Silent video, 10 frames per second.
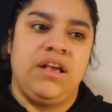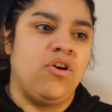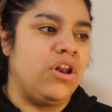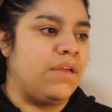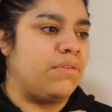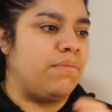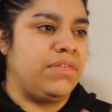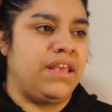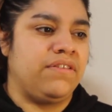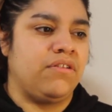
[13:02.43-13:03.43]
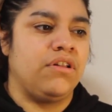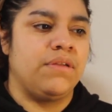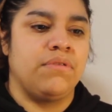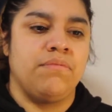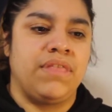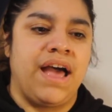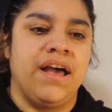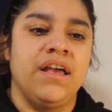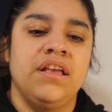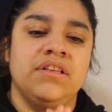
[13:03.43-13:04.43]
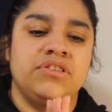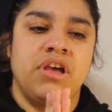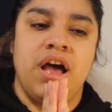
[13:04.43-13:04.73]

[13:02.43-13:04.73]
calling them this, calling them that. So